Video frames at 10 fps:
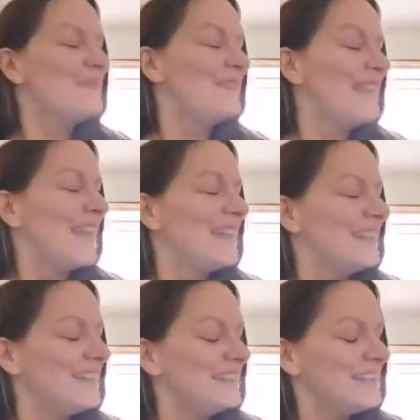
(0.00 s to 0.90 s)
Yeah,
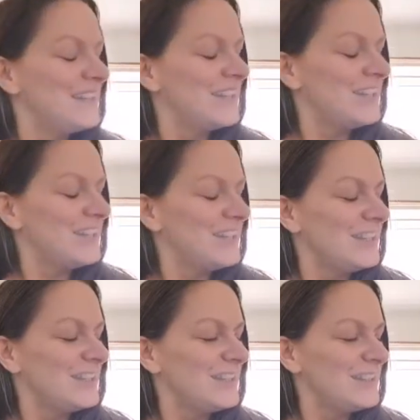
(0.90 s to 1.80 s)

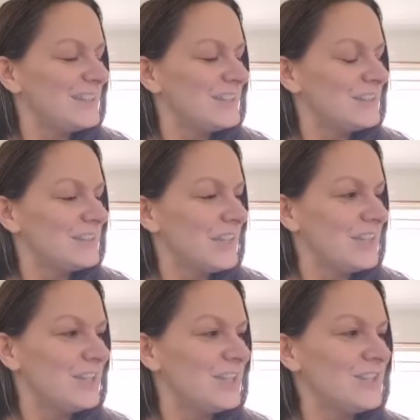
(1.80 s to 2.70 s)
the
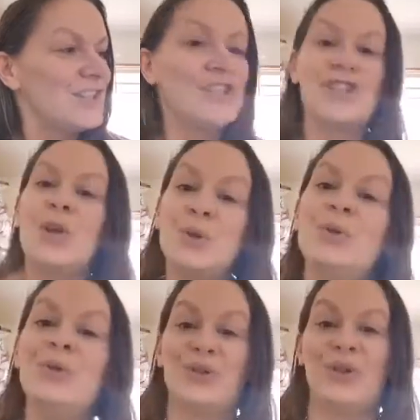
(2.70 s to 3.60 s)

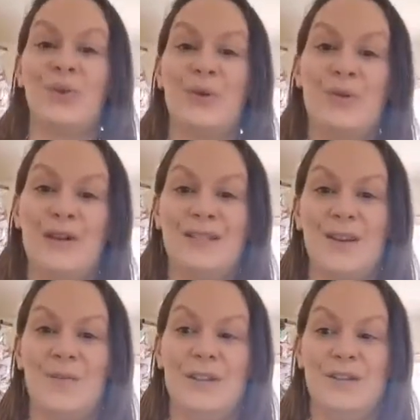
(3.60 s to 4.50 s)
schools don't know what is
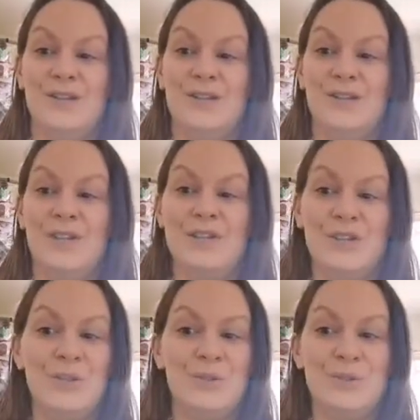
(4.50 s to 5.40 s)
going on. The
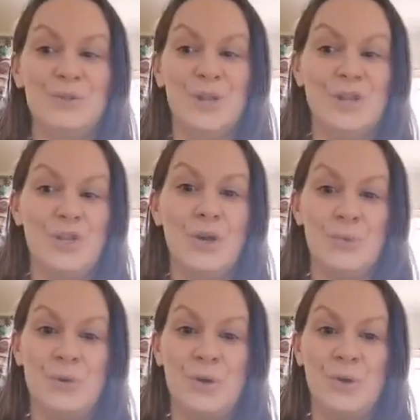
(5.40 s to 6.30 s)
schools
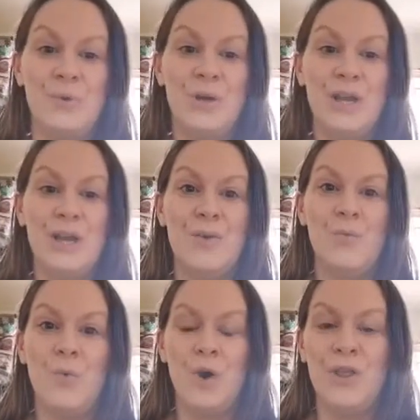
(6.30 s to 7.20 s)
don't know
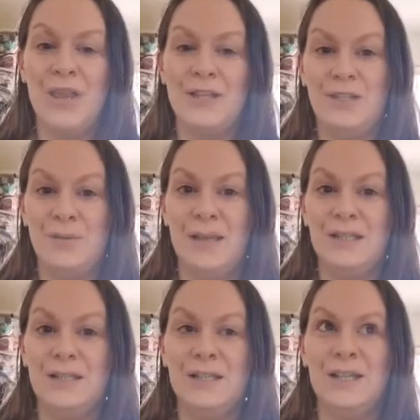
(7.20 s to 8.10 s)
what they're
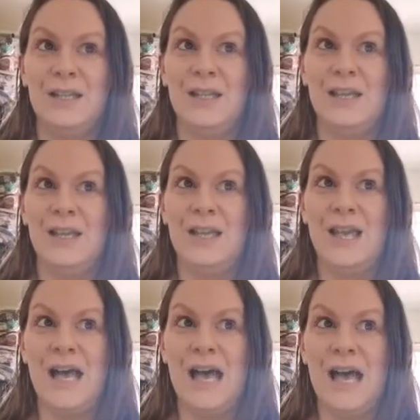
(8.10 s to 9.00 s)
doing,
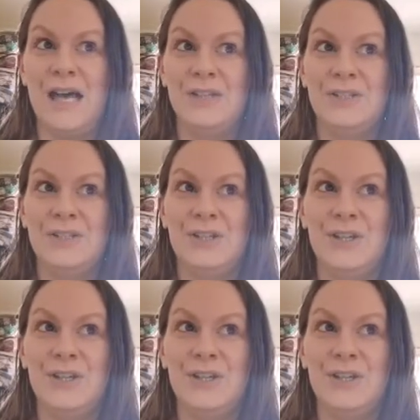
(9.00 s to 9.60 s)
and